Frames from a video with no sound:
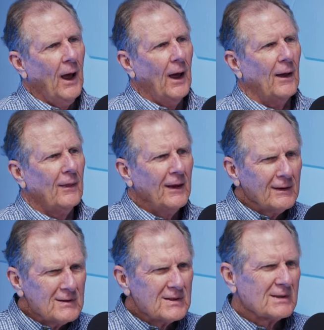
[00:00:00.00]
And
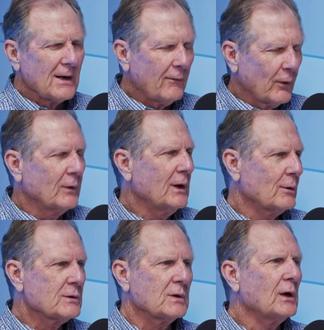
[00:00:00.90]
then several
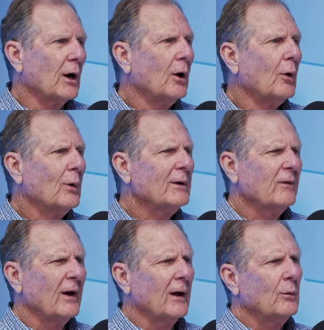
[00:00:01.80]
years ago, we
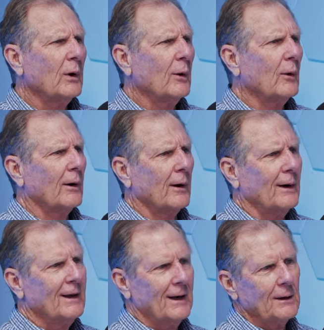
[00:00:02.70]
found we were
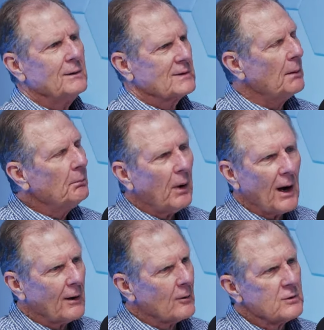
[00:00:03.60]
getting some
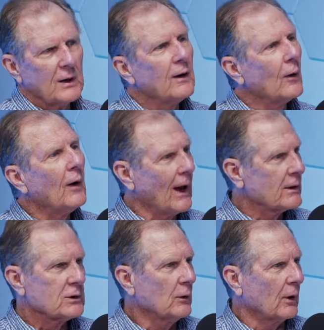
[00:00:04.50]
buyers
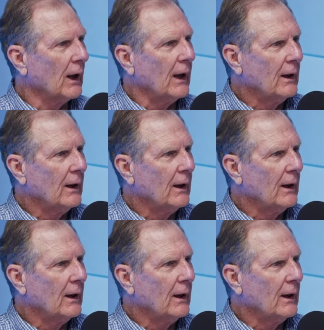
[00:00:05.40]
internationally.